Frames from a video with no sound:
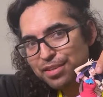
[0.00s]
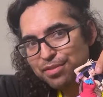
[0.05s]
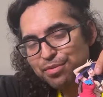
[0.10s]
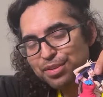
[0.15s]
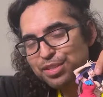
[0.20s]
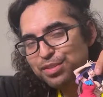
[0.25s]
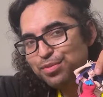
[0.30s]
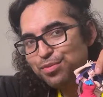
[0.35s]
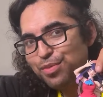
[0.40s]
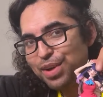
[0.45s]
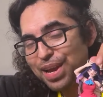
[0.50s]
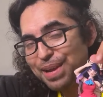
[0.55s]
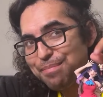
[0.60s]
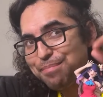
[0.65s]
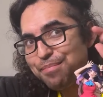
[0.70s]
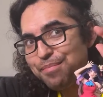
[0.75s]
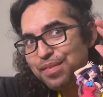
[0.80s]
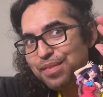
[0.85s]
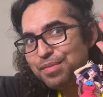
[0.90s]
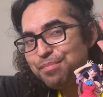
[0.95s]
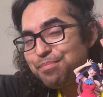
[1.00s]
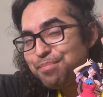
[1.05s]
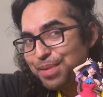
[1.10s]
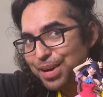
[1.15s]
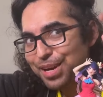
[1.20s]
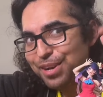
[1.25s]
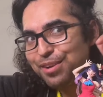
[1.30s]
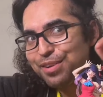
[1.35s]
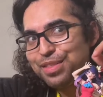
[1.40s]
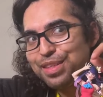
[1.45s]
one's way
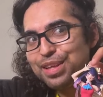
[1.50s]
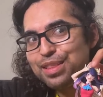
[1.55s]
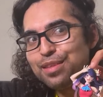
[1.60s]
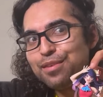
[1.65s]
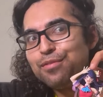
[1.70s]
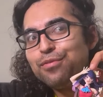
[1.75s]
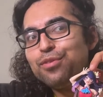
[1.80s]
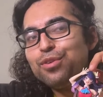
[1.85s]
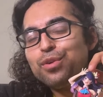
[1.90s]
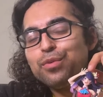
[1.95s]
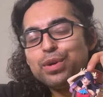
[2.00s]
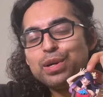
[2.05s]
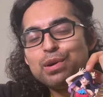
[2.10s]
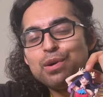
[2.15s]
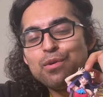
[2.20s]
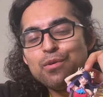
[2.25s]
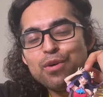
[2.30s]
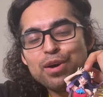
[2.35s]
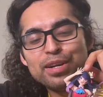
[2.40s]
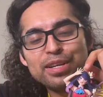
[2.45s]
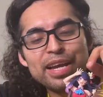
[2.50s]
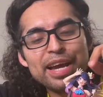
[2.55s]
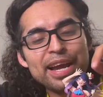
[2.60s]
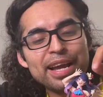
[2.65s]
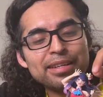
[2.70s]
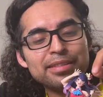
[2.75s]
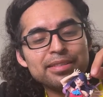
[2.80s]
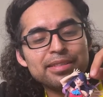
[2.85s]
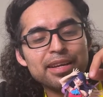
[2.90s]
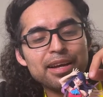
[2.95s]
better than the FuRyu one,
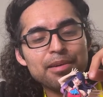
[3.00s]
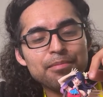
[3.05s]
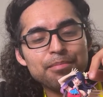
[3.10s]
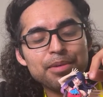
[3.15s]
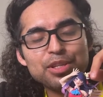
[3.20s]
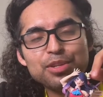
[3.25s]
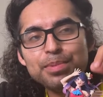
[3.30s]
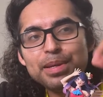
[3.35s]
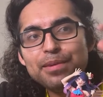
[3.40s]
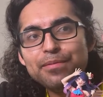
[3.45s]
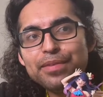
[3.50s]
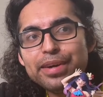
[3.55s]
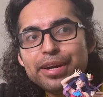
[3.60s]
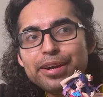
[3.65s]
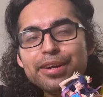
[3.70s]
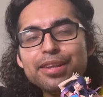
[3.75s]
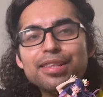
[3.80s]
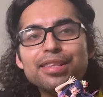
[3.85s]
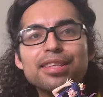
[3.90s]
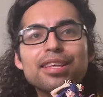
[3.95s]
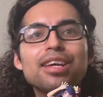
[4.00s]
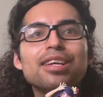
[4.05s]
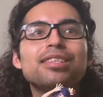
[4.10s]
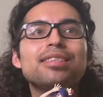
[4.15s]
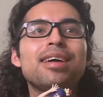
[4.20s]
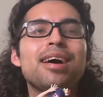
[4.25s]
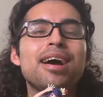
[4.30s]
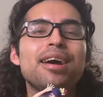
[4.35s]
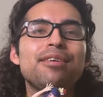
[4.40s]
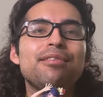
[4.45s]
hands down. But to be fair,
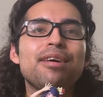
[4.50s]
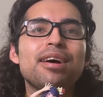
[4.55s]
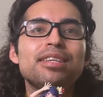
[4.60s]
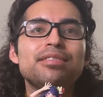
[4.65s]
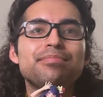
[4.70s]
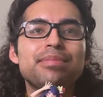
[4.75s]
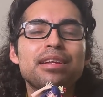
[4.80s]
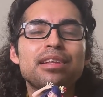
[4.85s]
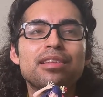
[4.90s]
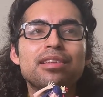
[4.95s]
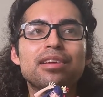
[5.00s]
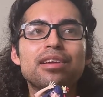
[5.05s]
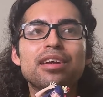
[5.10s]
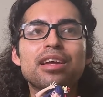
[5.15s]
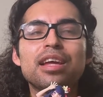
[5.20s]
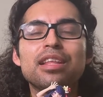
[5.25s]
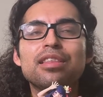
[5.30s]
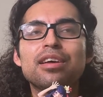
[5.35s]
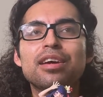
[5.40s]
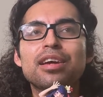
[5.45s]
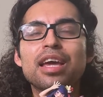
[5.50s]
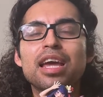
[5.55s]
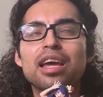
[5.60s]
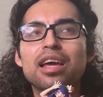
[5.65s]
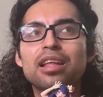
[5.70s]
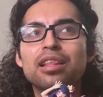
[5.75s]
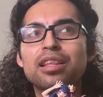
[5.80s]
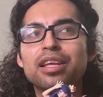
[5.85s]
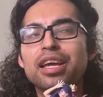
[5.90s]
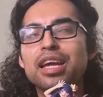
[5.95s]
Taito has been in the
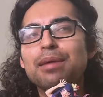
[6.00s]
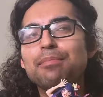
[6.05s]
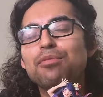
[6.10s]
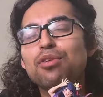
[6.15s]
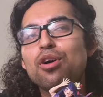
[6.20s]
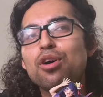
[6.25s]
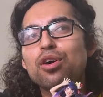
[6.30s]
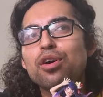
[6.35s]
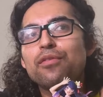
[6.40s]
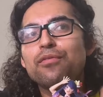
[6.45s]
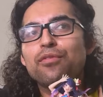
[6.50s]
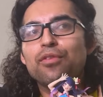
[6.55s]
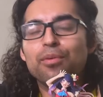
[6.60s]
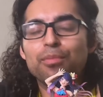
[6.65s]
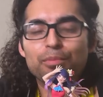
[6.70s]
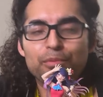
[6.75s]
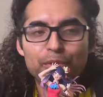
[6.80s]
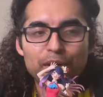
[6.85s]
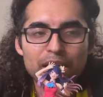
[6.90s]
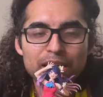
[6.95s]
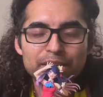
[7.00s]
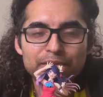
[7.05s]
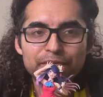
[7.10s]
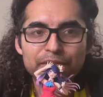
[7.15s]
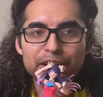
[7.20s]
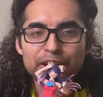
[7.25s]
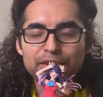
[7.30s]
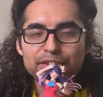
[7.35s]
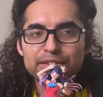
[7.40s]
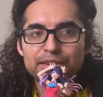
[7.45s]
game longer for price
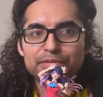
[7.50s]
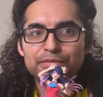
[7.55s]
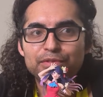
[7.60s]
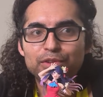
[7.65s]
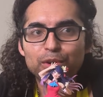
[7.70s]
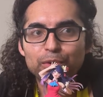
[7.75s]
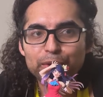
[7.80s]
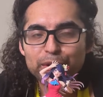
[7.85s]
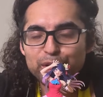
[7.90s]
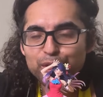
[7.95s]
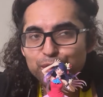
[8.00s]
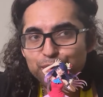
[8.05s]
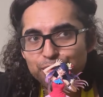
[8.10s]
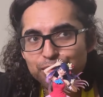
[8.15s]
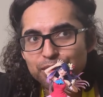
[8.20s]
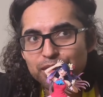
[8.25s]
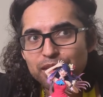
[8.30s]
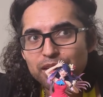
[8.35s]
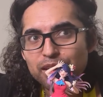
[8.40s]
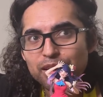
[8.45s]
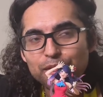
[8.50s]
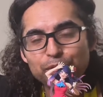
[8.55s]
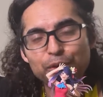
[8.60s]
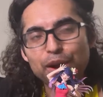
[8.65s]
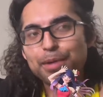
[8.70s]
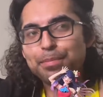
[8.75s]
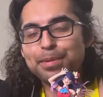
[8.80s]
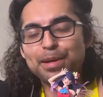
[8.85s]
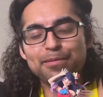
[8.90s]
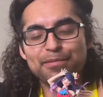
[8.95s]
figures than FuRyu.
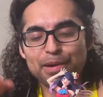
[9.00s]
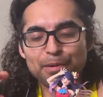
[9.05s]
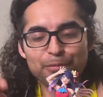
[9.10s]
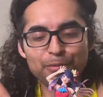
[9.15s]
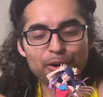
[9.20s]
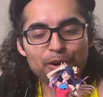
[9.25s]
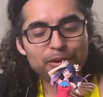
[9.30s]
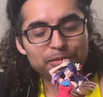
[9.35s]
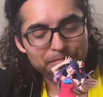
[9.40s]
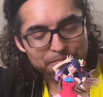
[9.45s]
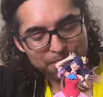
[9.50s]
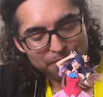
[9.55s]
Correct me if I'm wrong.